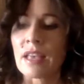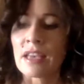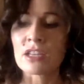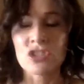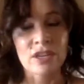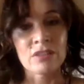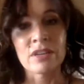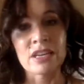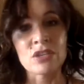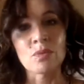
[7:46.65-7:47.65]

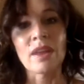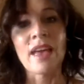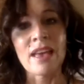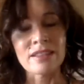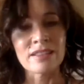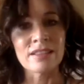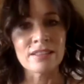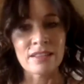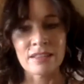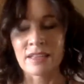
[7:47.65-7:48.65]
actual acid,
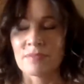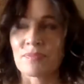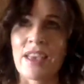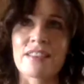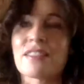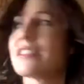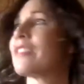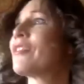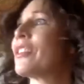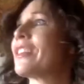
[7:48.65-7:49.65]
the acids
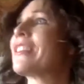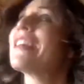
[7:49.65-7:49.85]
I've got,